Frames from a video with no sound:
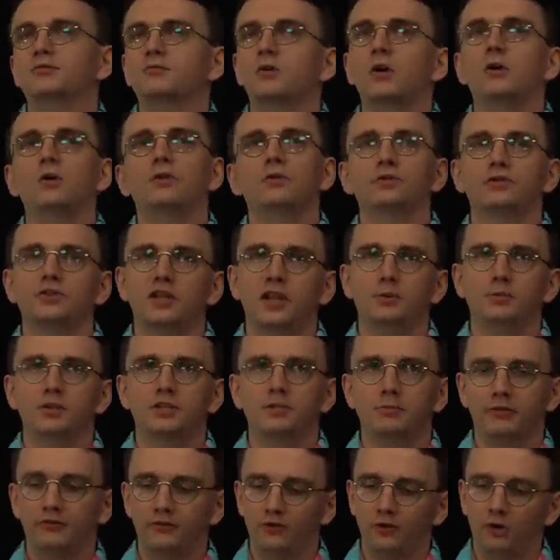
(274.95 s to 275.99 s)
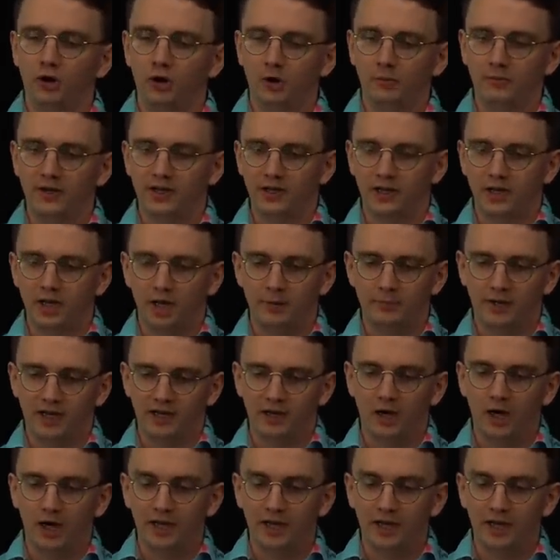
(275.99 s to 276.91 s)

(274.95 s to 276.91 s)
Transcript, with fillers: roles they were to perform in coming,